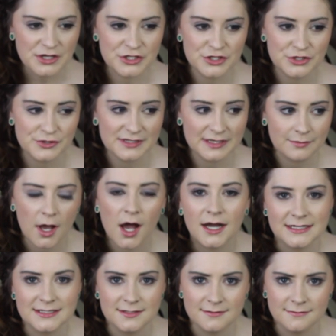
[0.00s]
do some
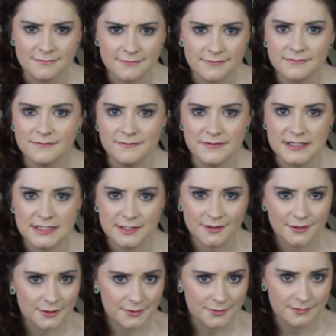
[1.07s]
kind of
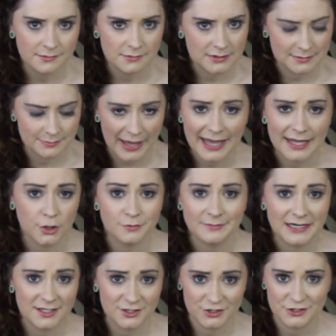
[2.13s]
video paying
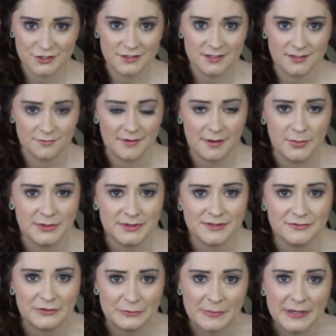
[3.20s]
homage to this fabulous
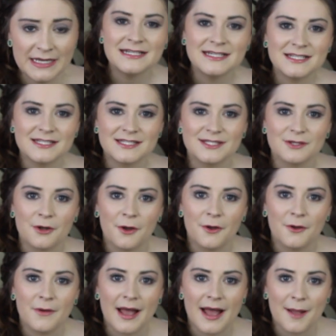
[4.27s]
film.
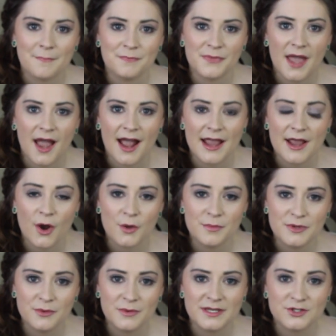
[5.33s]
So I hope
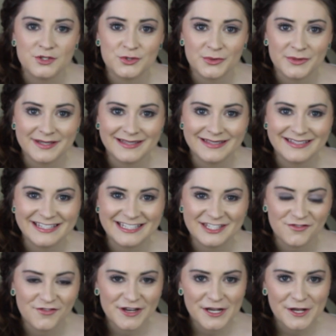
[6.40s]
you enjoy this
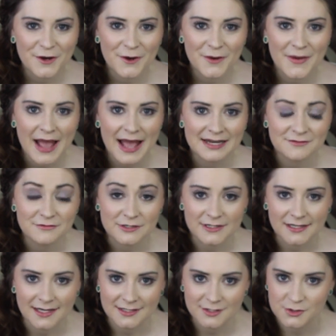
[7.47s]
video, and if you'd
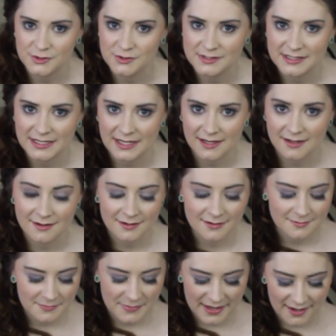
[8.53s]
like to see
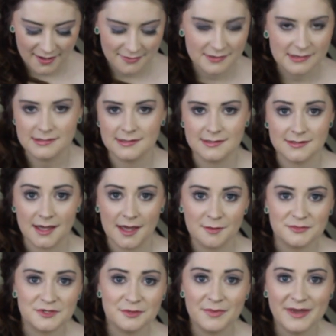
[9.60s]
how this has
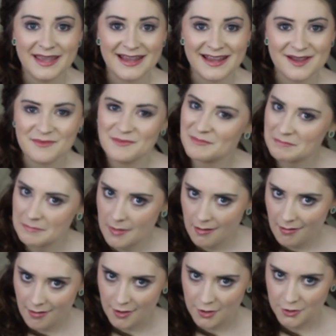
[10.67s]
come to be,
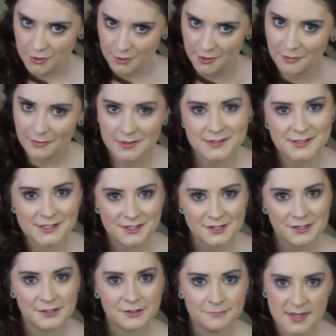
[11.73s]
you know what to
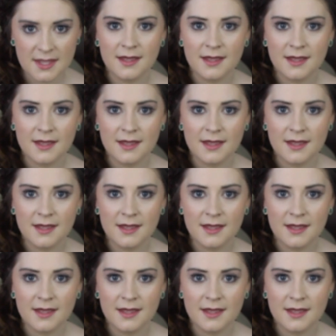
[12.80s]
do.